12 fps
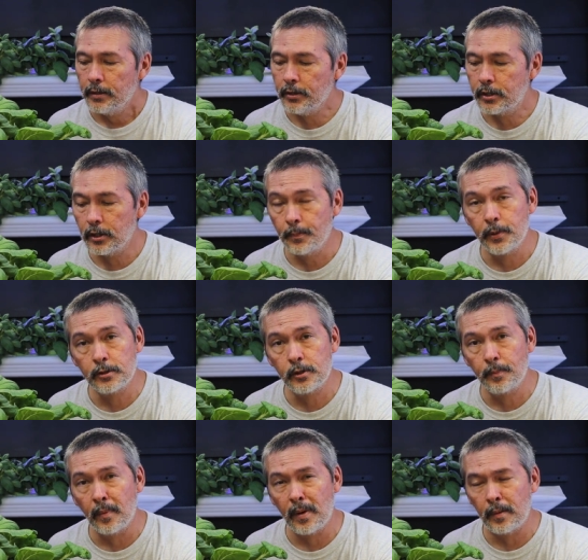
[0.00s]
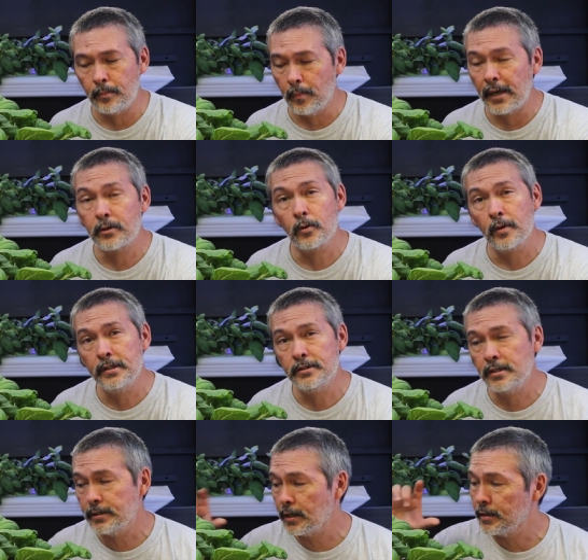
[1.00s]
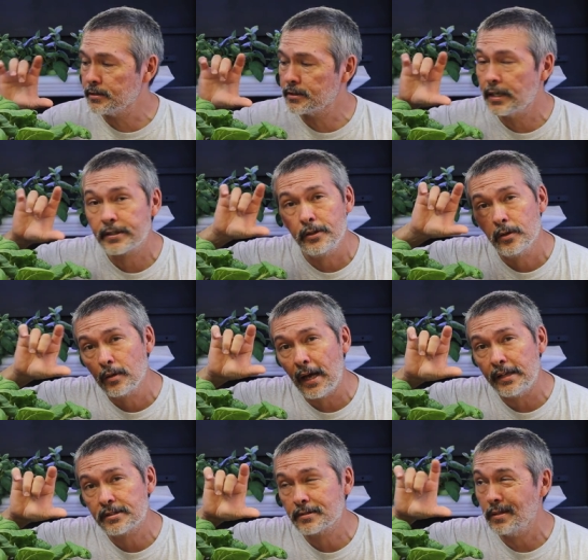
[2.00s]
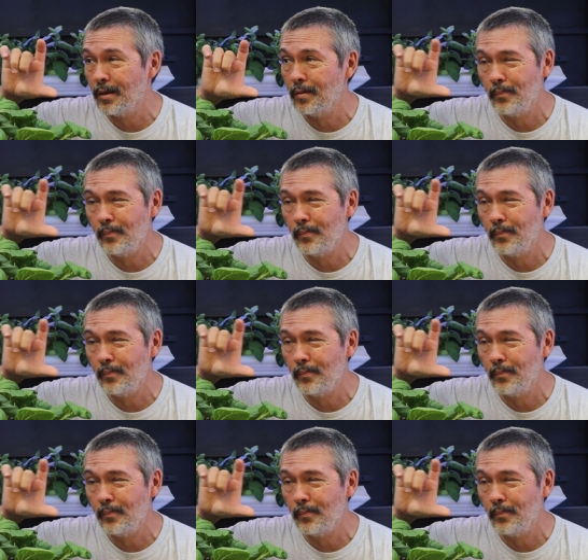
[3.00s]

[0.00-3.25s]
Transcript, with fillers: you could have put your microgreens in there and set your lights